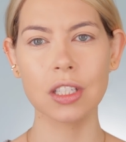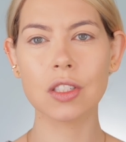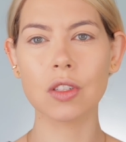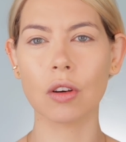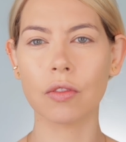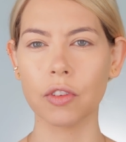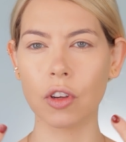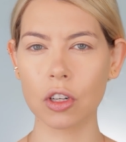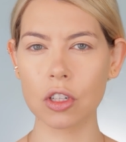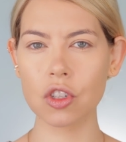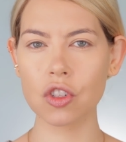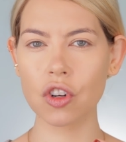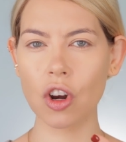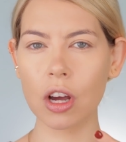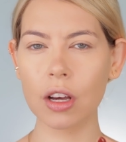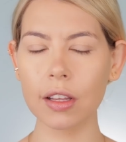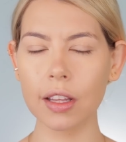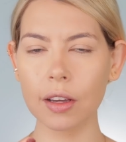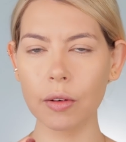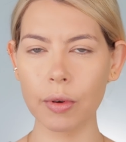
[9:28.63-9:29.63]
So if you're
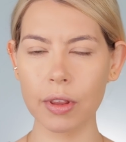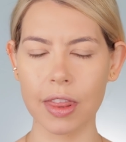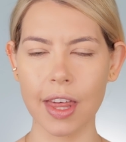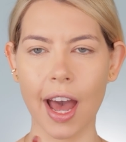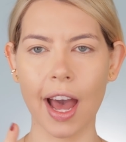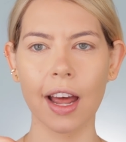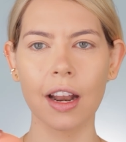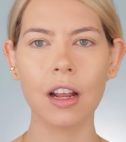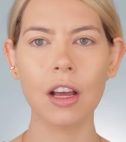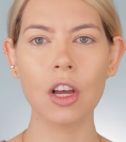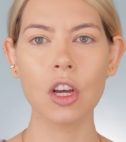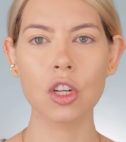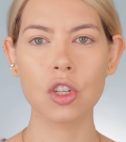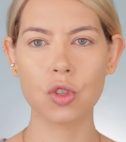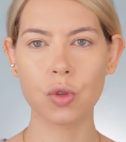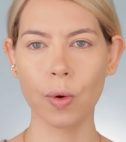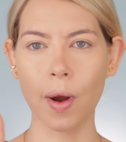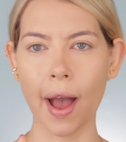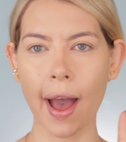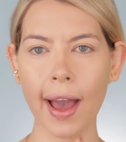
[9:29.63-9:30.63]
struggling with that,
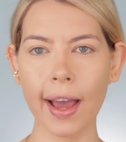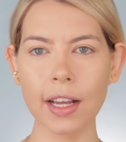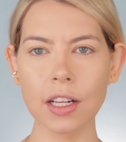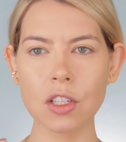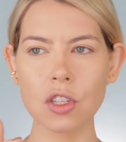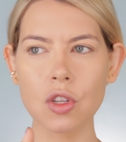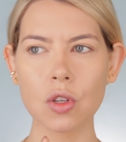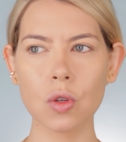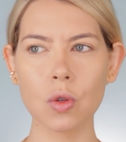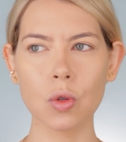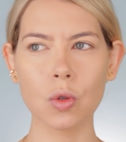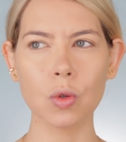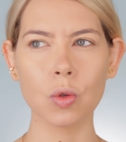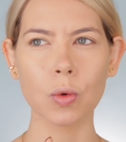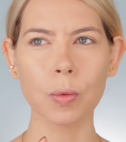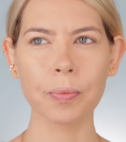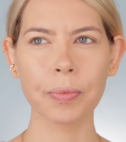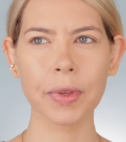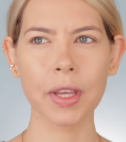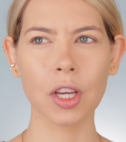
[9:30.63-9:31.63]
try
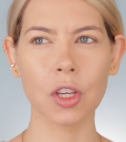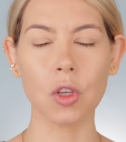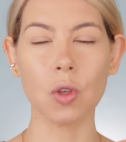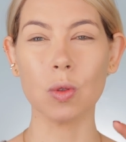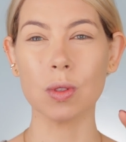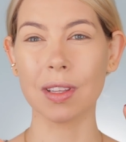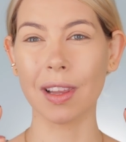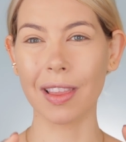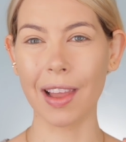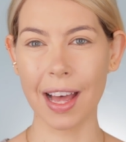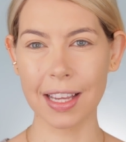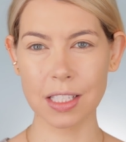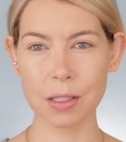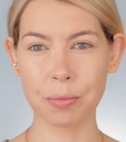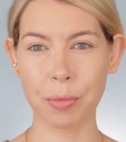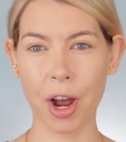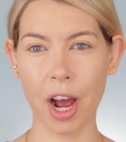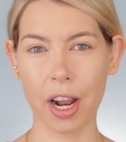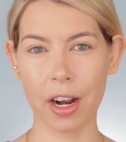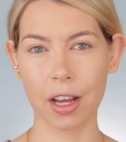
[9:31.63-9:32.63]
to use less
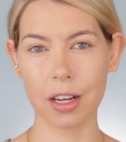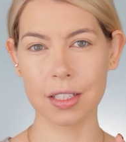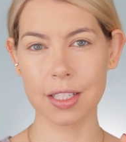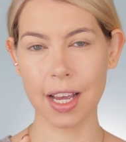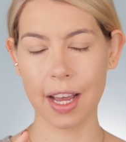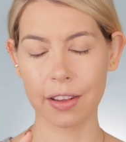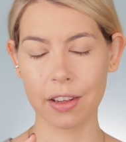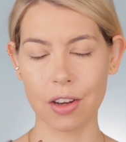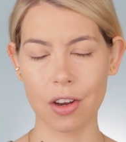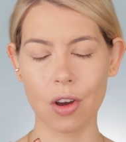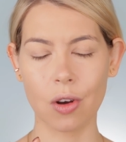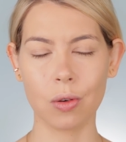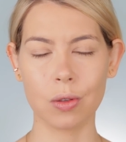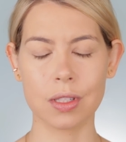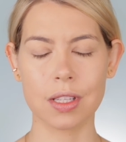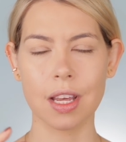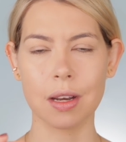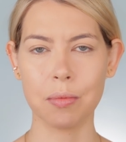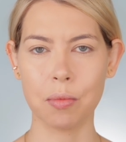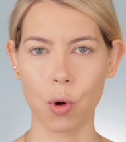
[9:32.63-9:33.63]
product on the
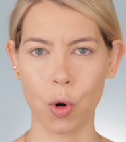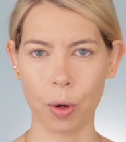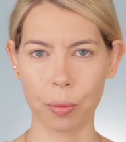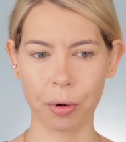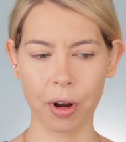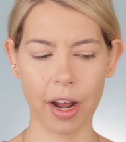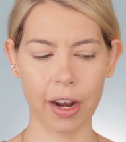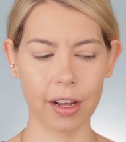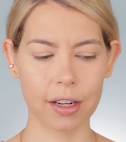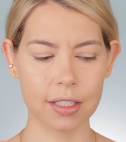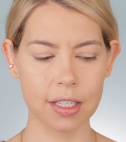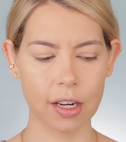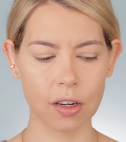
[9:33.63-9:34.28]
nose than more product.